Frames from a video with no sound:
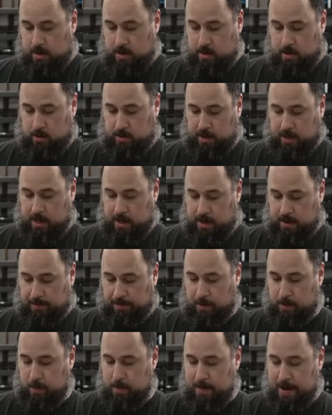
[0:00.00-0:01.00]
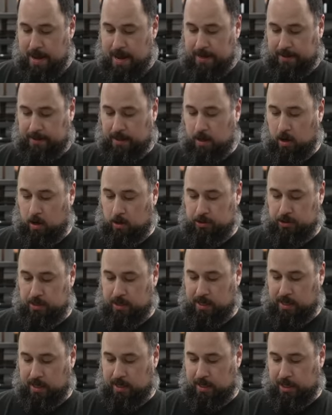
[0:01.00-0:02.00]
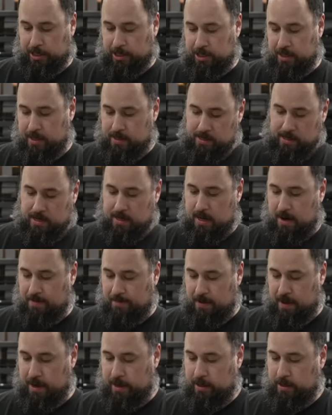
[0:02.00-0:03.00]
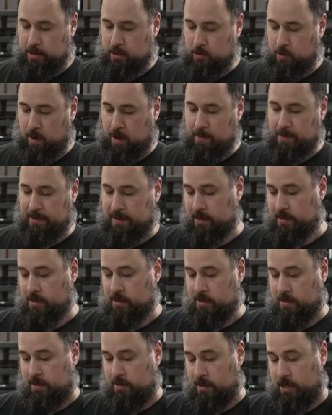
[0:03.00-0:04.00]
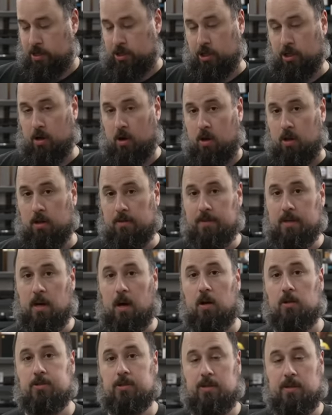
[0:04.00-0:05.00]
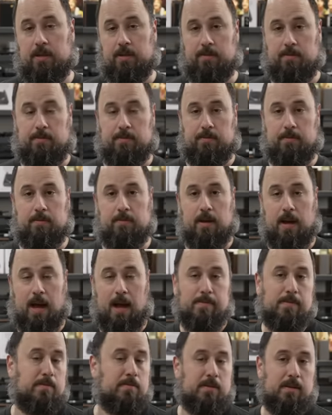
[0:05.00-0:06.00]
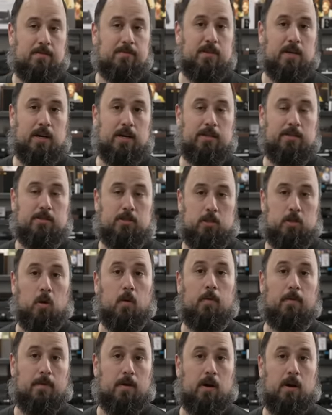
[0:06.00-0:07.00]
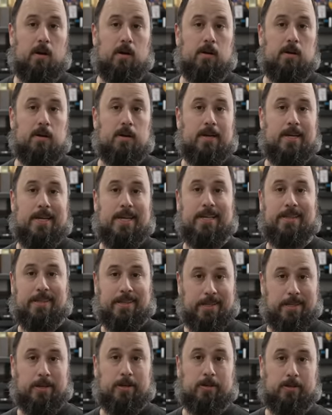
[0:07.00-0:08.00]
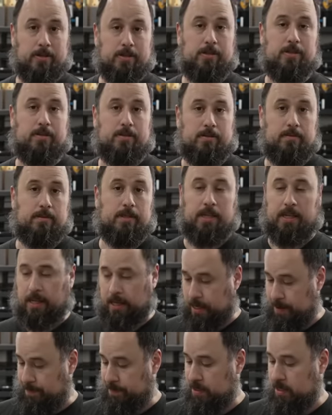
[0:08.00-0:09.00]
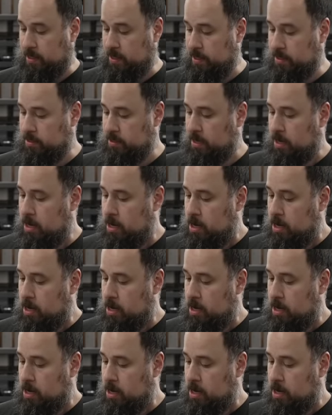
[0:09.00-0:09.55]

Okay, Fleetwood Mac, the alternate collection. They did it on vinyl as well, but this is essentially all of the alternate albums they've done so far in the years leading up to this.